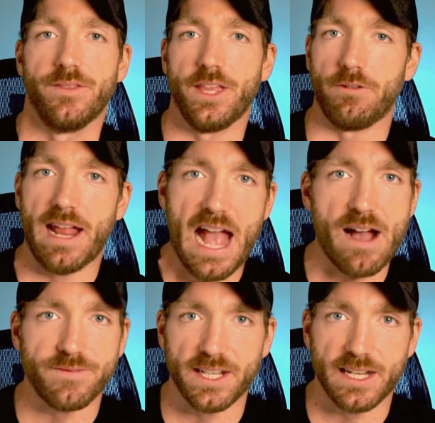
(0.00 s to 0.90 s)
They don't
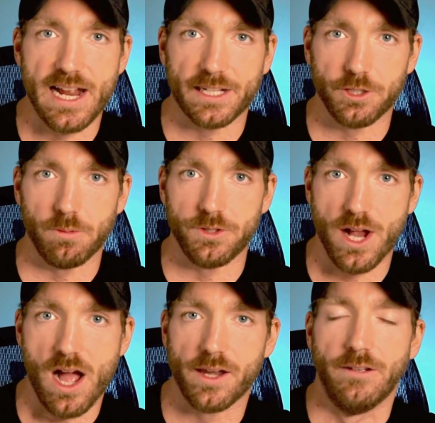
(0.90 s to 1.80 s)
have to connect you with
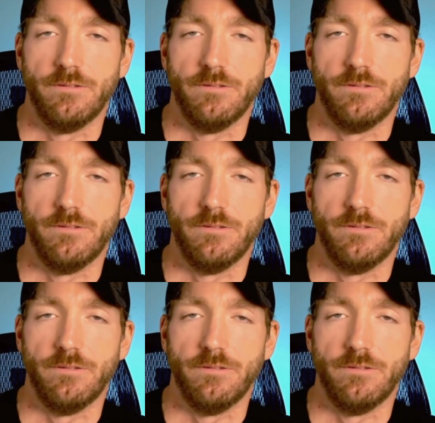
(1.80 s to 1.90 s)
John.